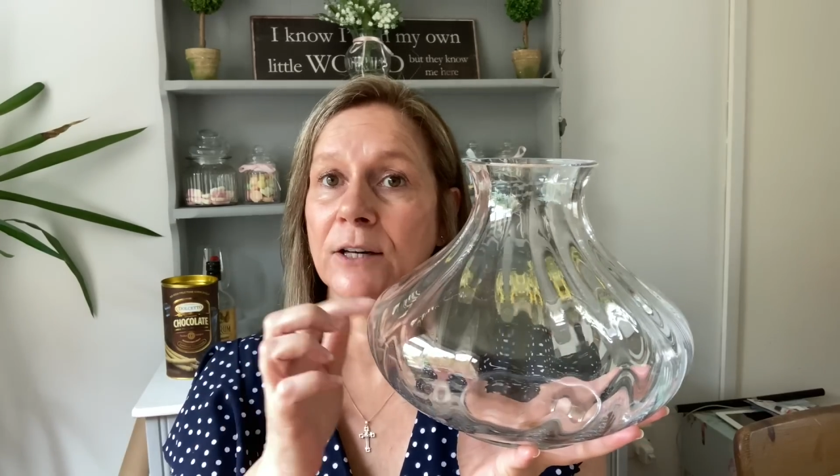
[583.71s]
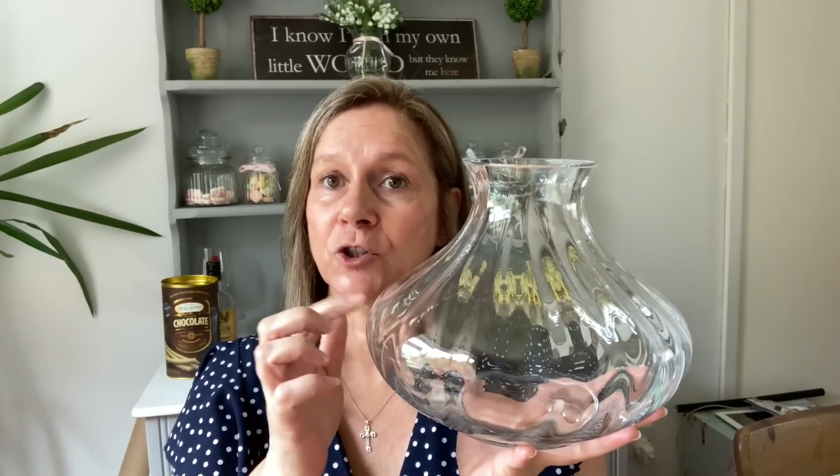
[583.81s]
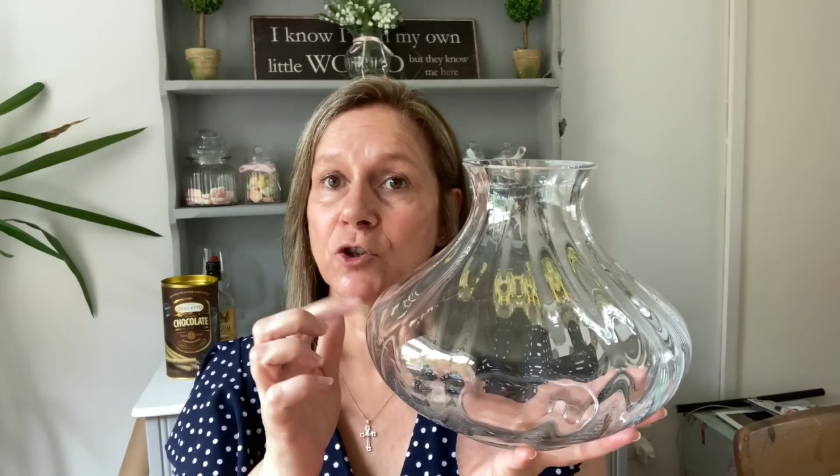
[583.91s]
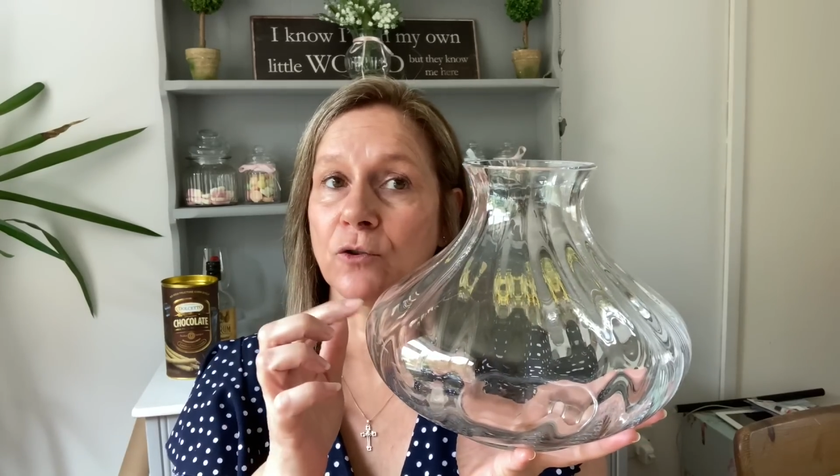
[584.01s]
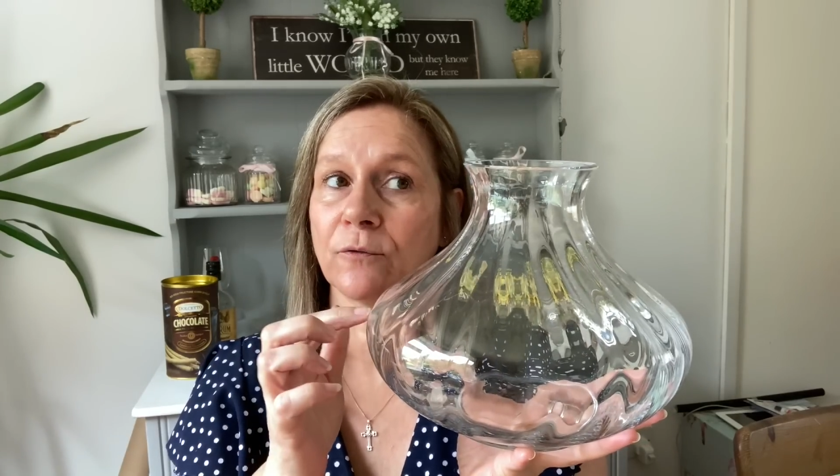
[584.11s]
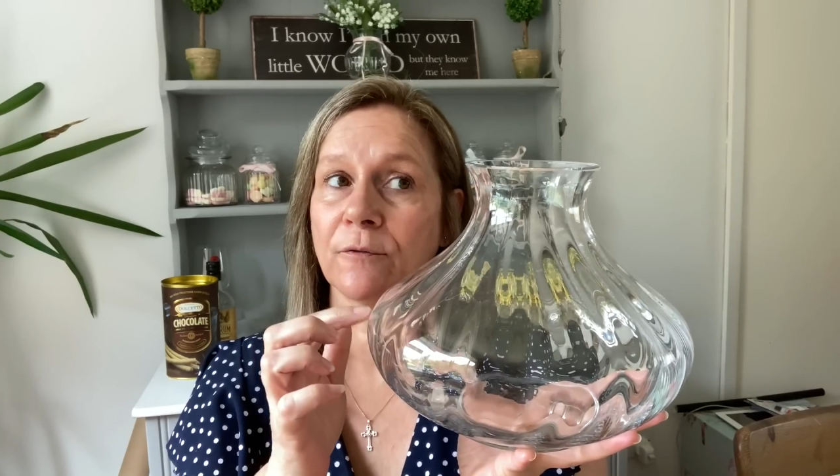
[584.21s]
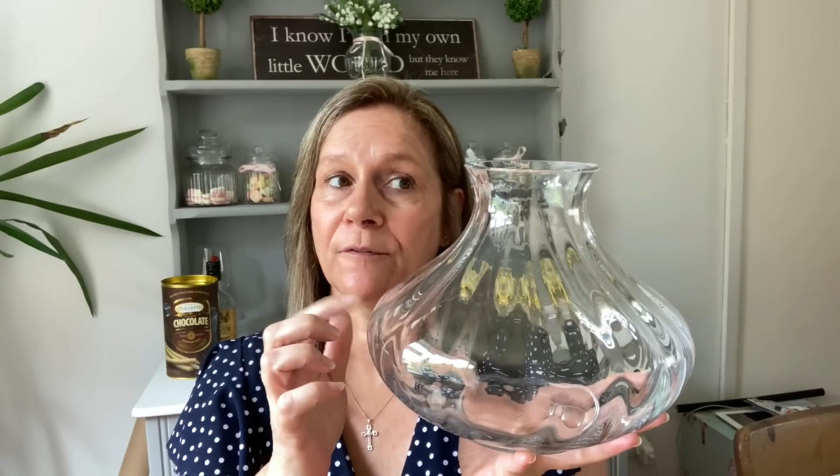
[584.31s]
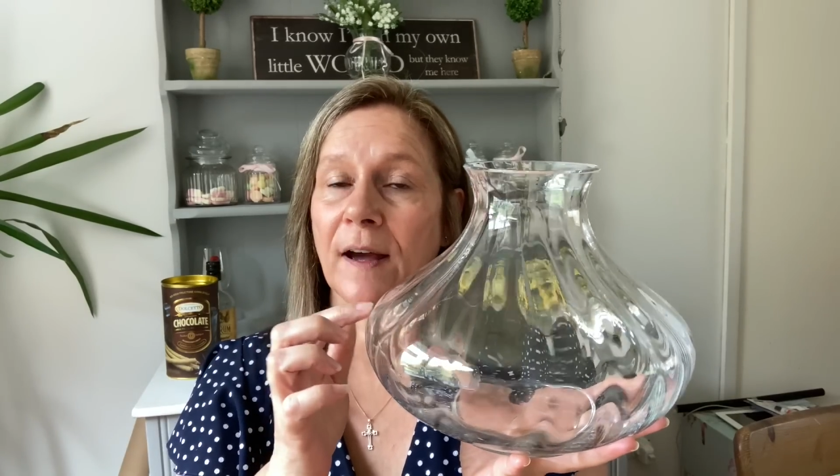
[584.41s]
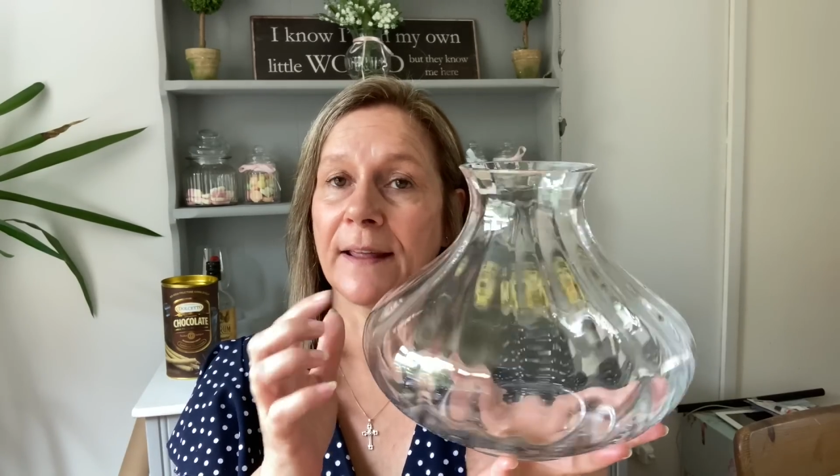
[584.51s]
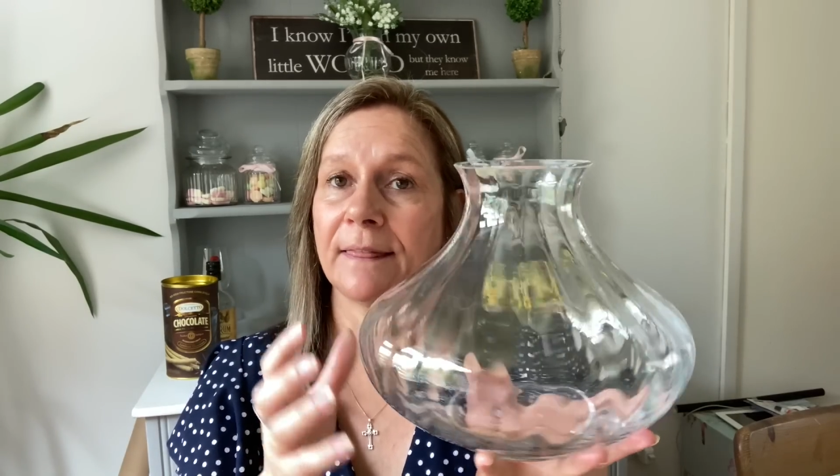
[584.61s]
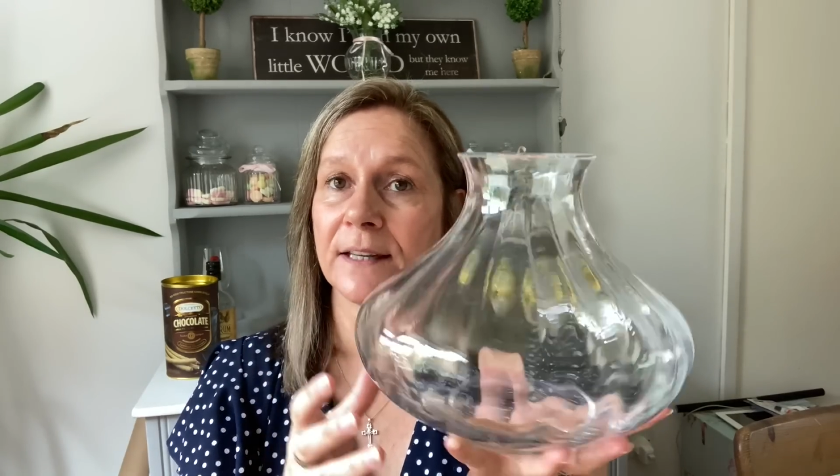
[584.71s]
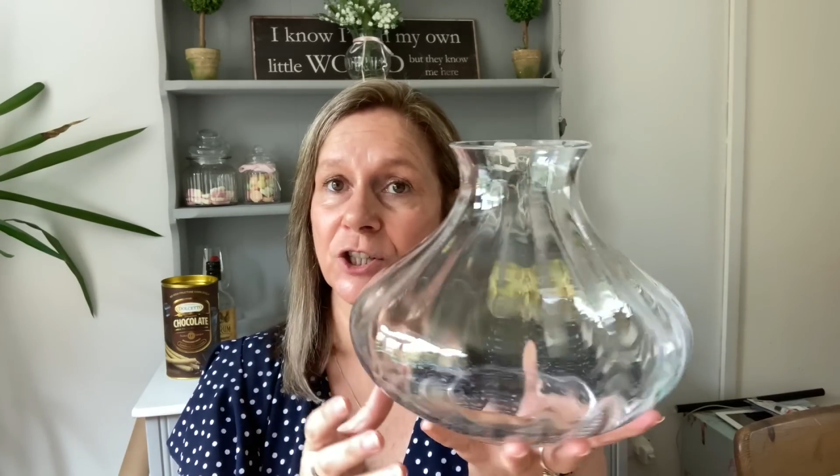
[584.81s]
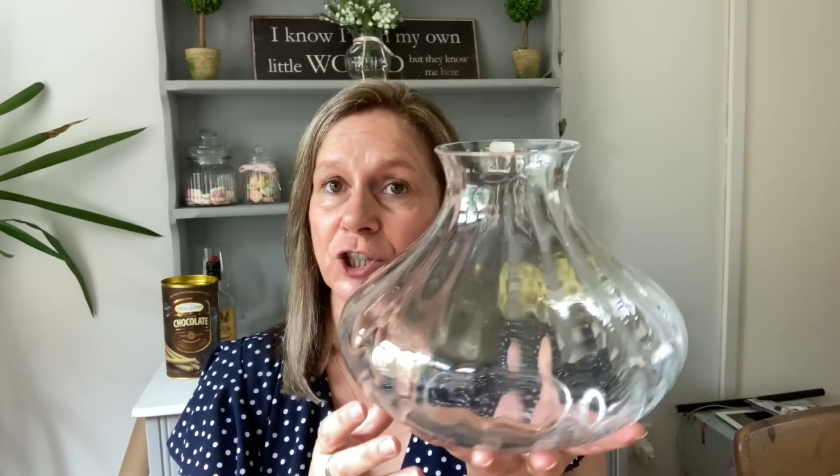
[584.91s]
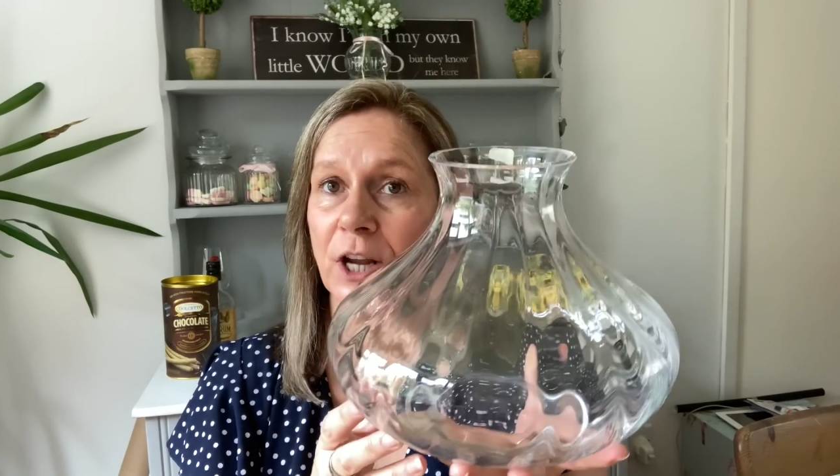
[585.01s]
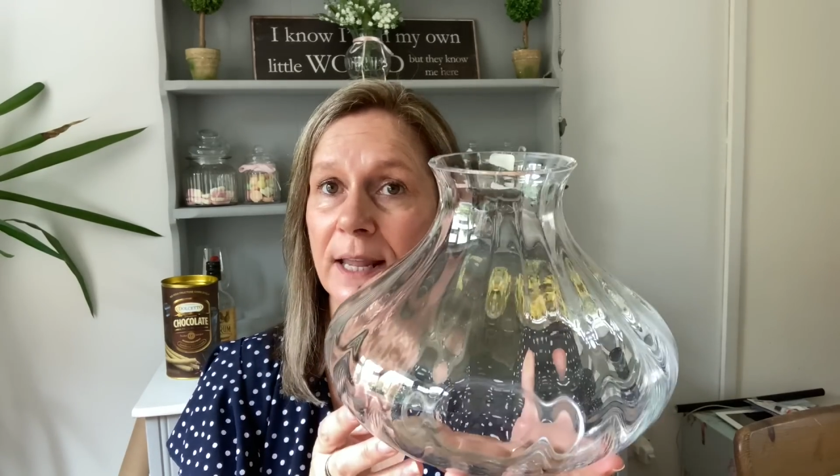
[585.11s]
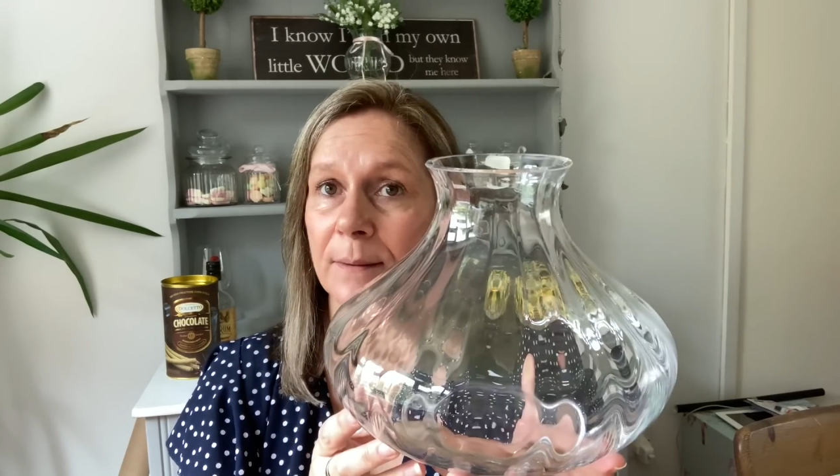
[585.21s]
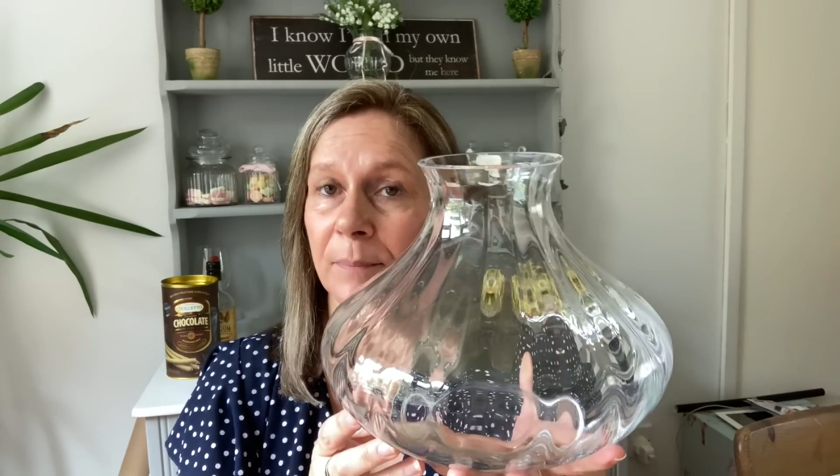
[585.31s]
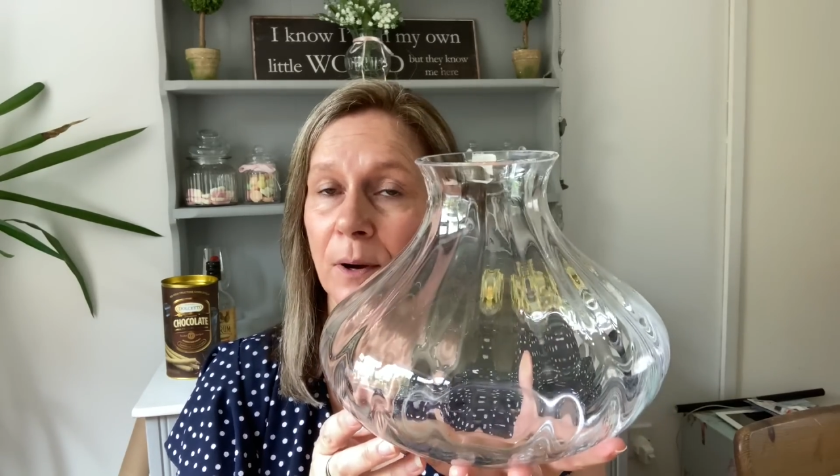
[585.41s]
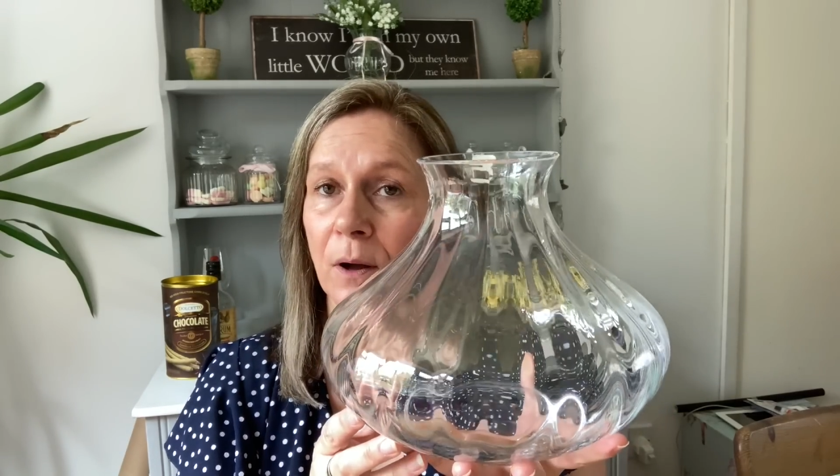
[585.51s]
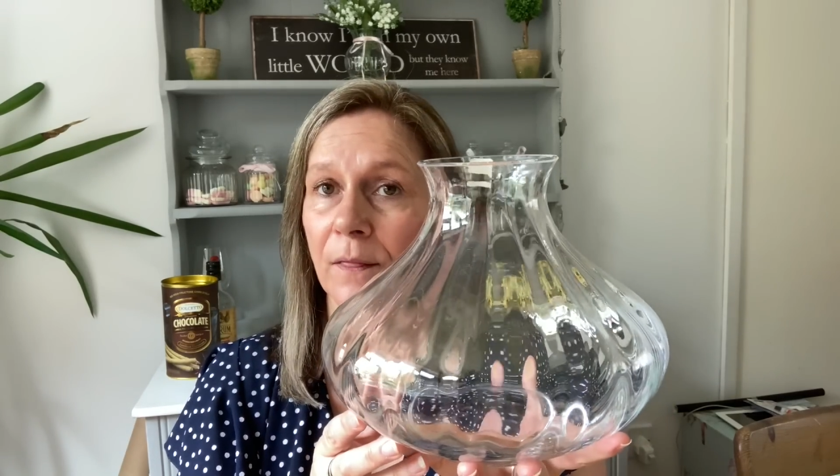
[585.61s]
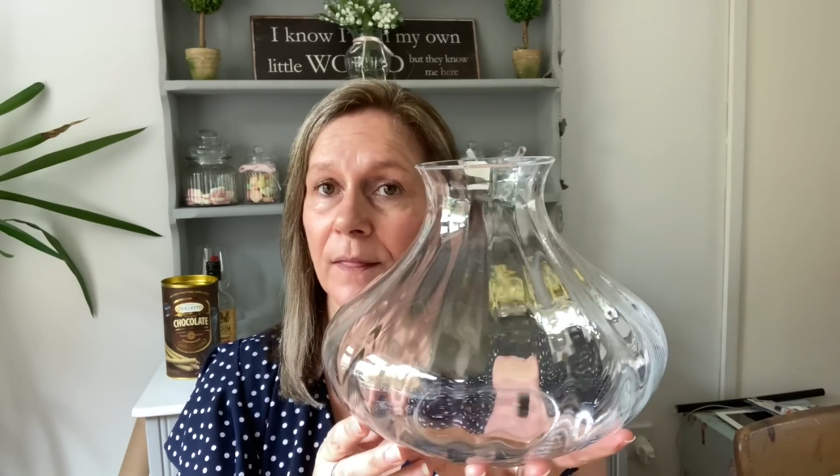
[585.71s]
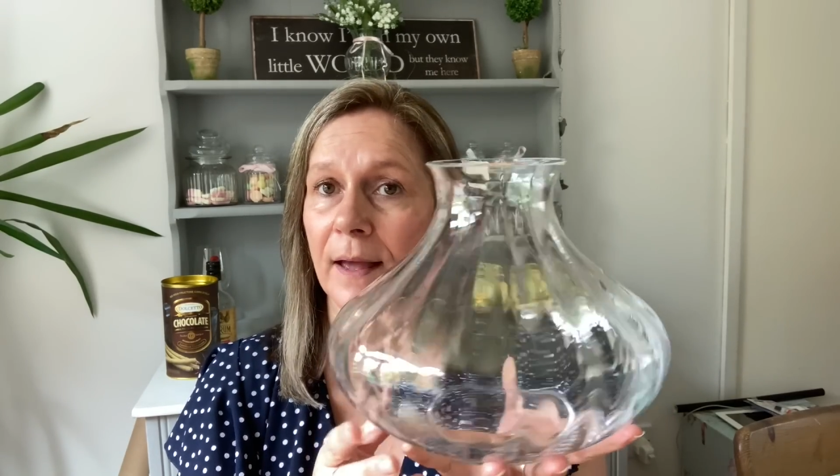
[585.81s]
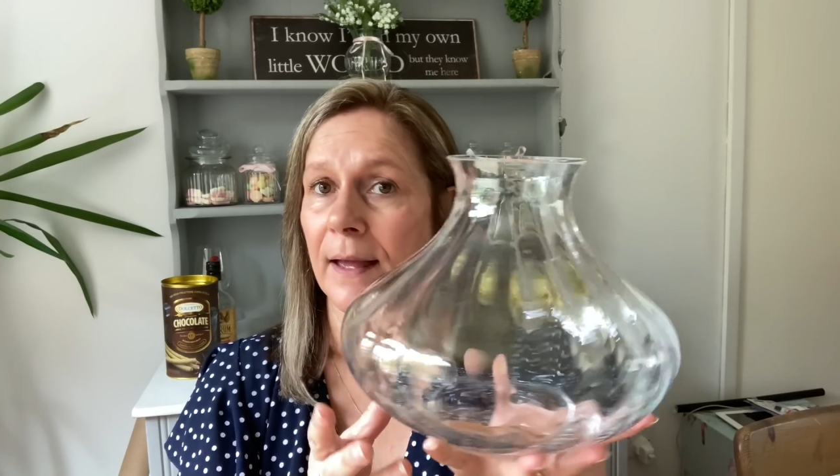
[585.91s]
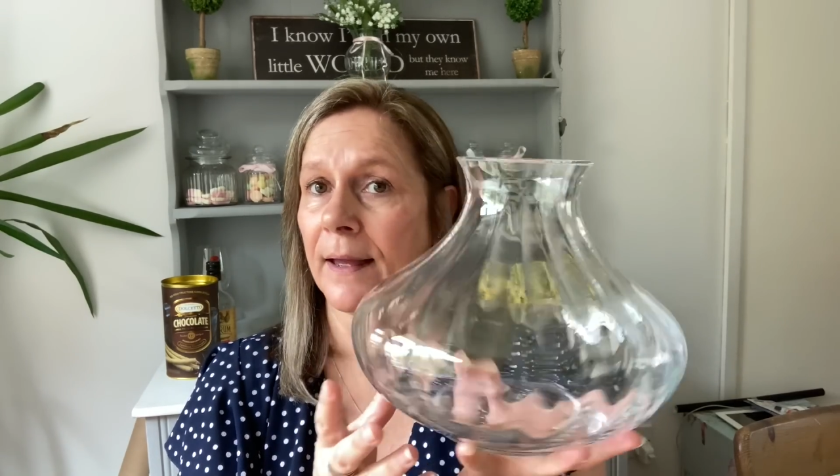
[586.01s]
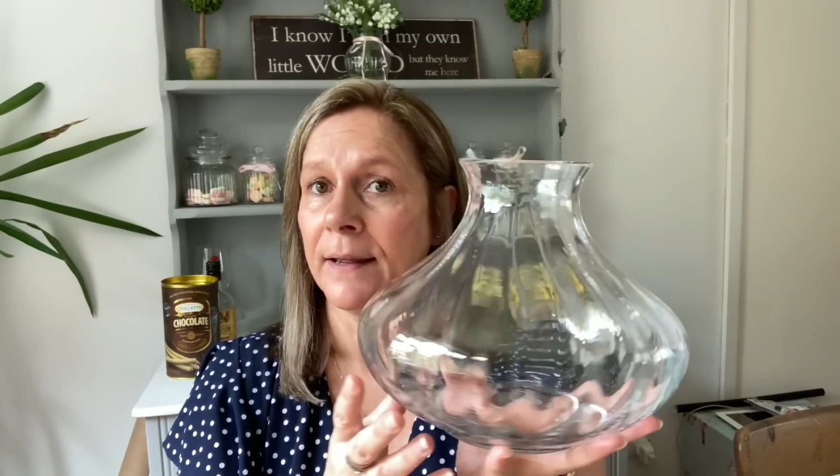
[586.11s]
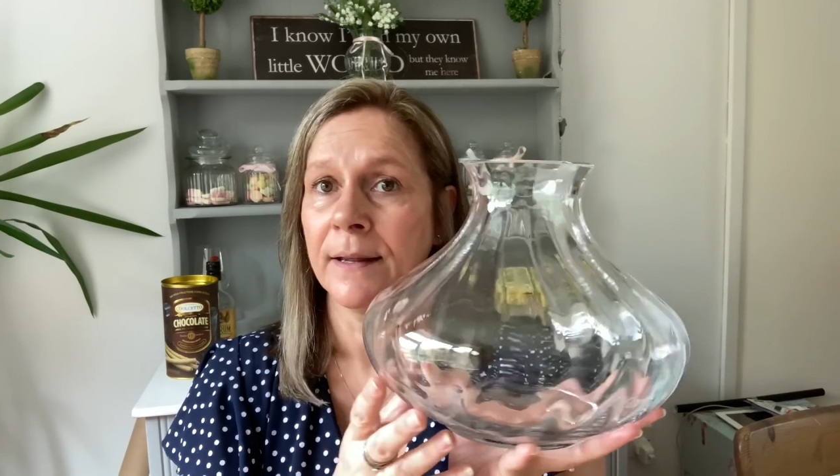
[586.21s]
I just couldn't find this shape on there.